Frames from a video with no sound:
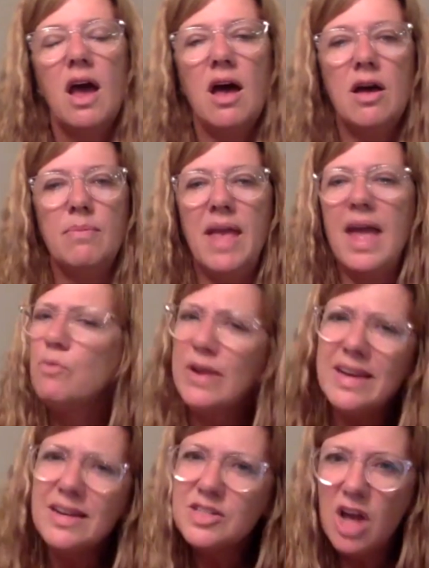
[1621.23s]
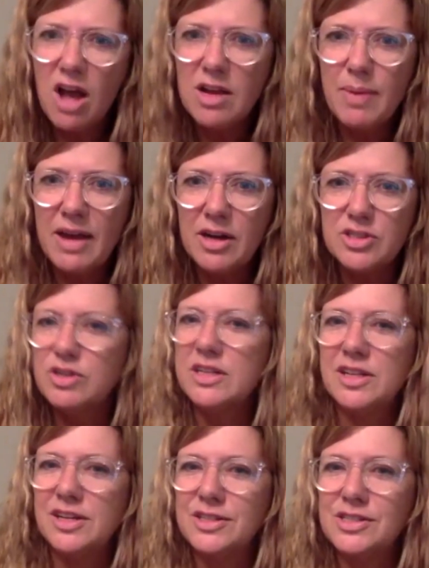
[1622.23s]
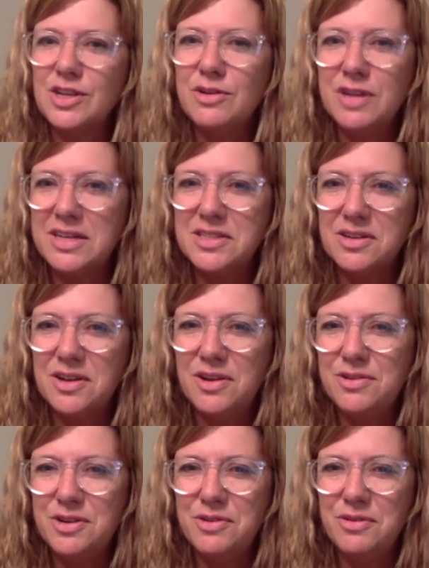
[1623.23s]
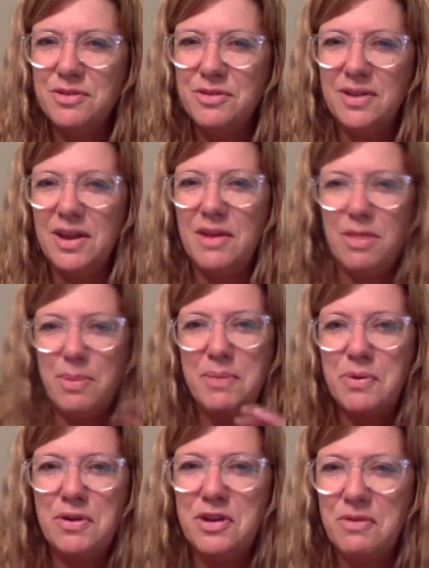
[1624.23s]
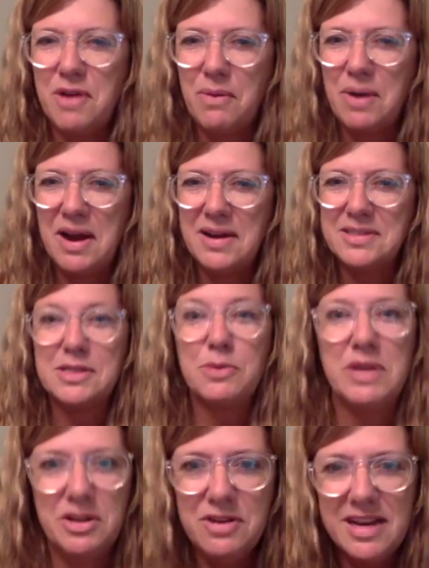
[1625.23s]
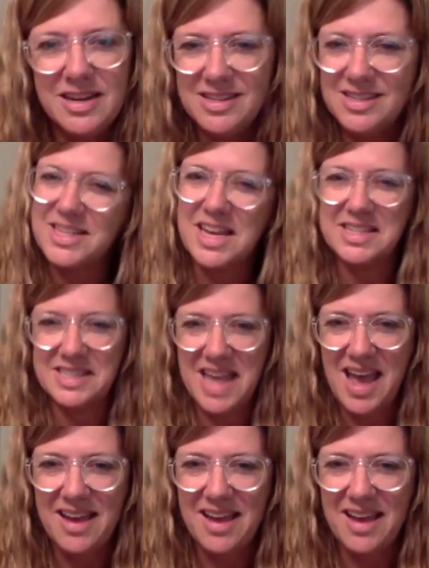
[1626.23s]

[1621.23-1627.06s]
And we didn't talk about our drillers who do the people who do our work. So we do need to discuss that.